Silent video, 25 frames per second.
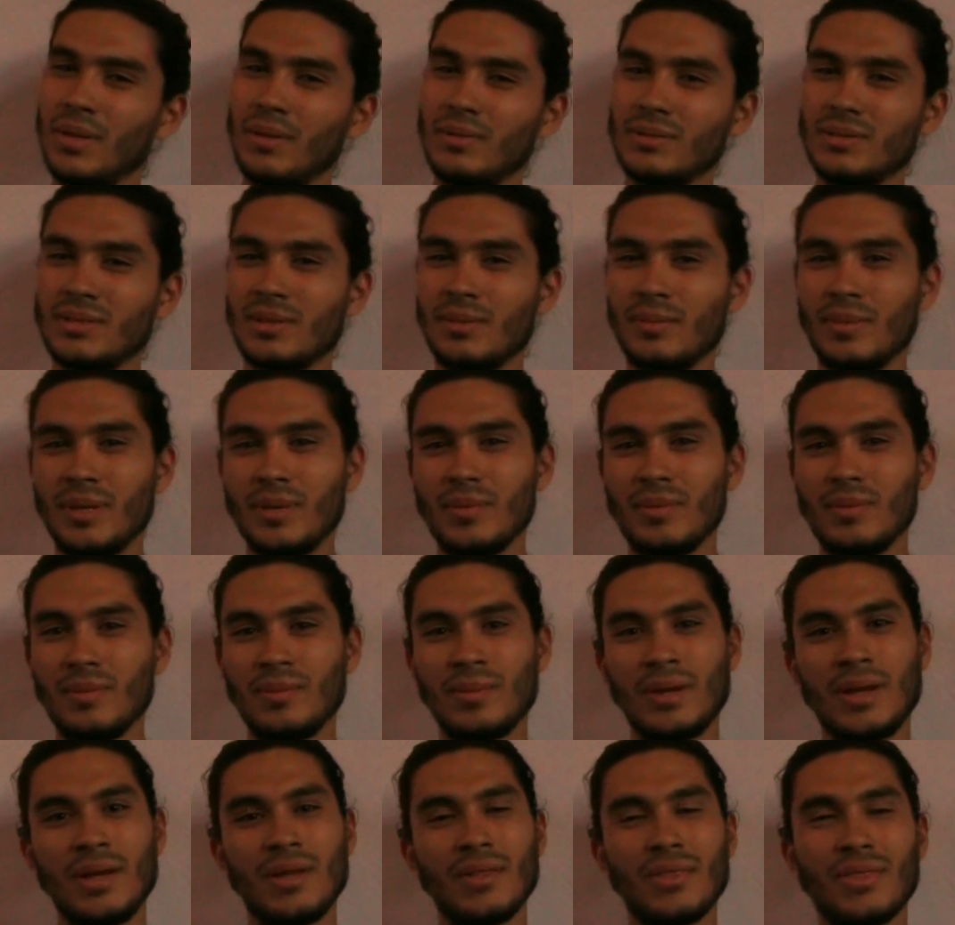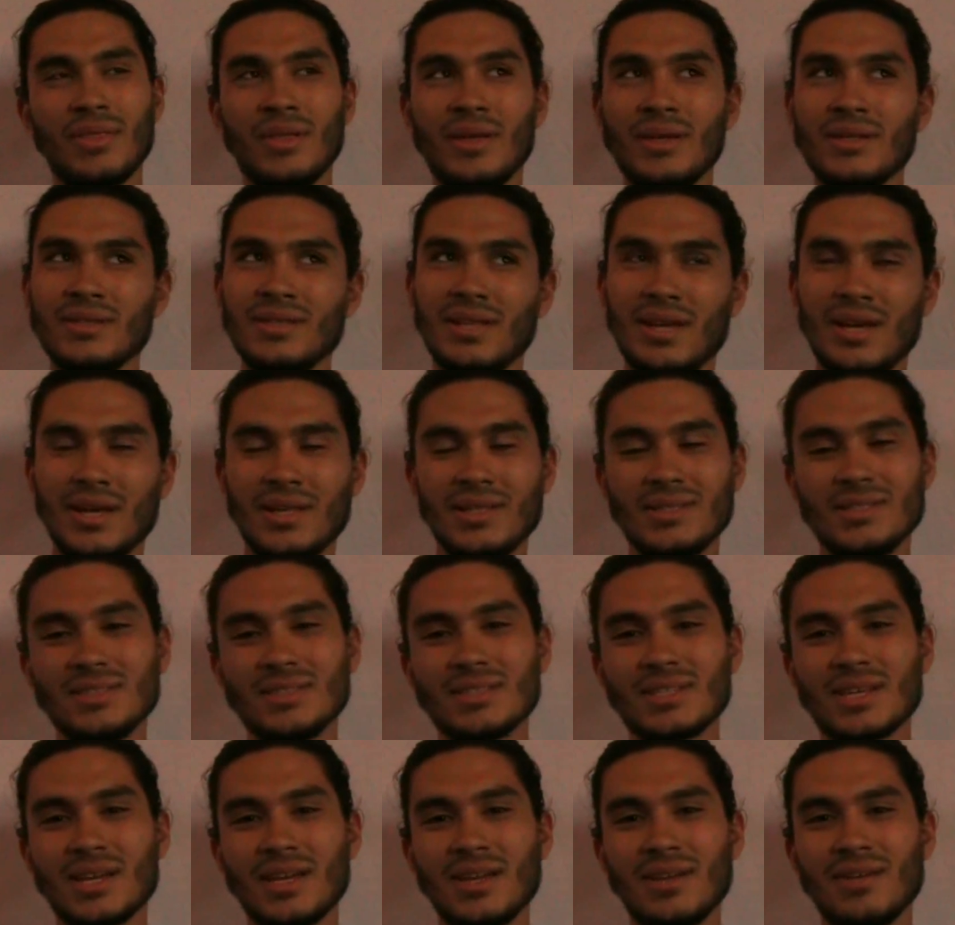Some people may think that
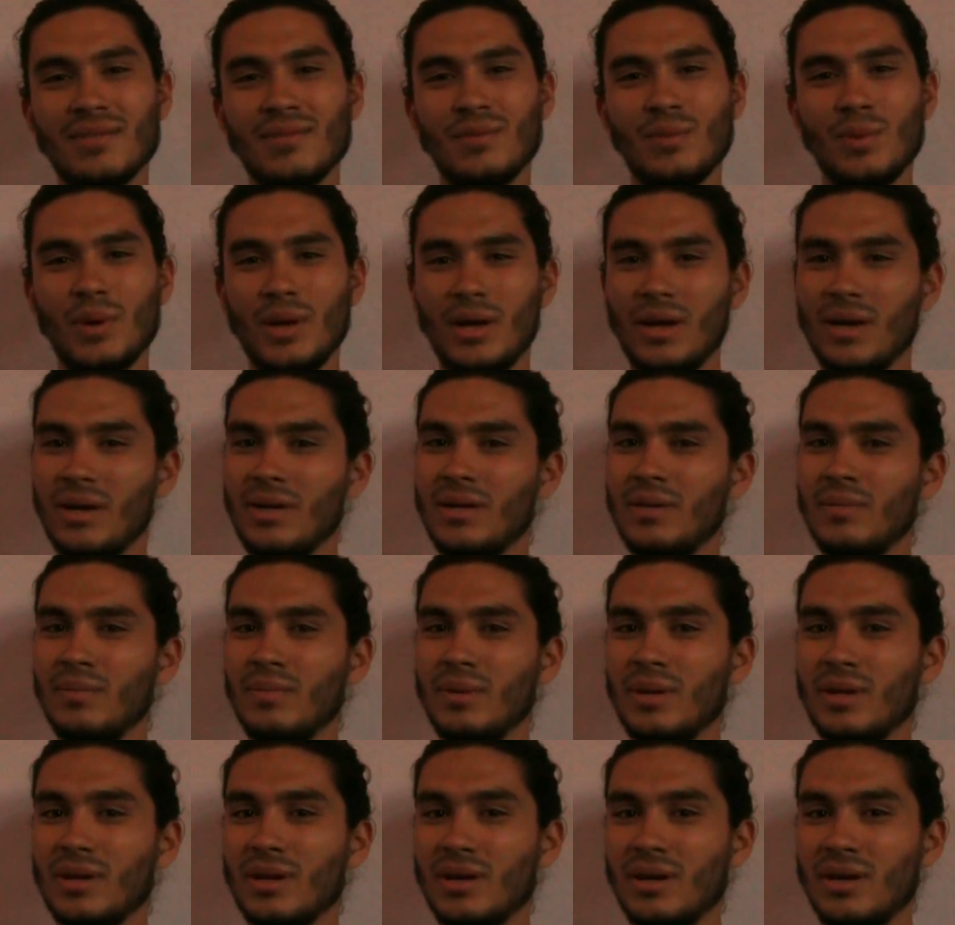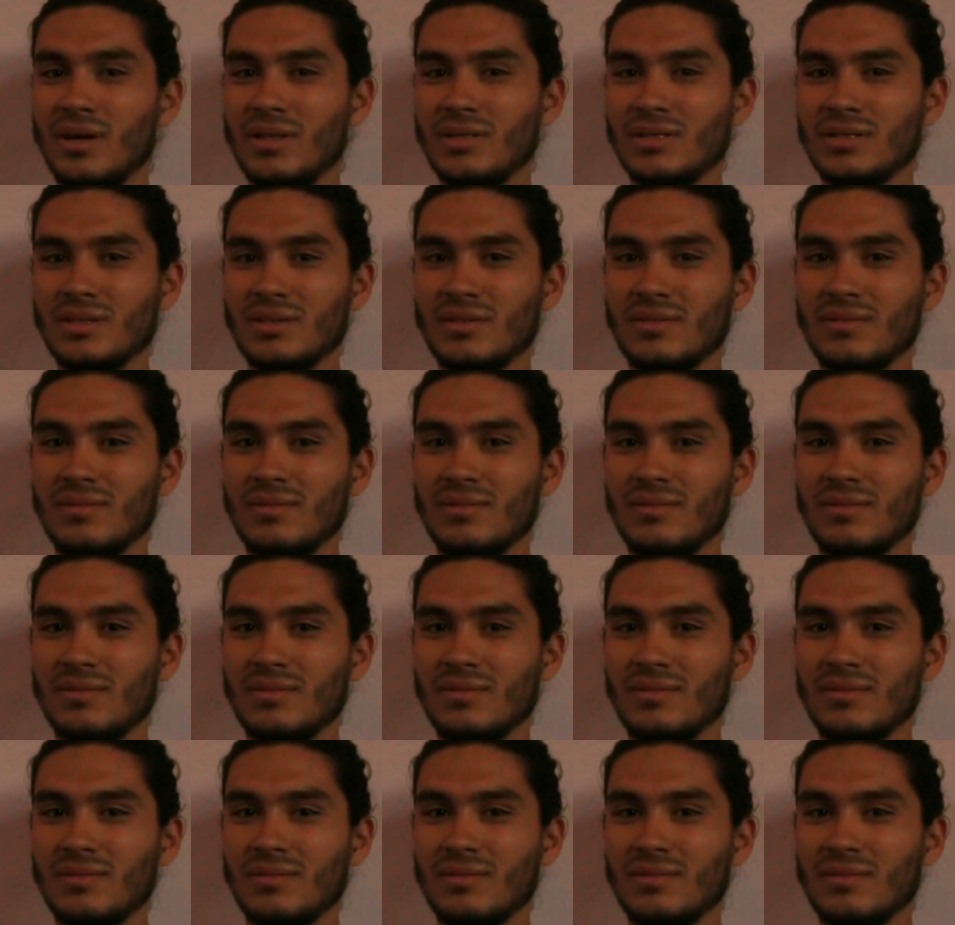it's kind of weird because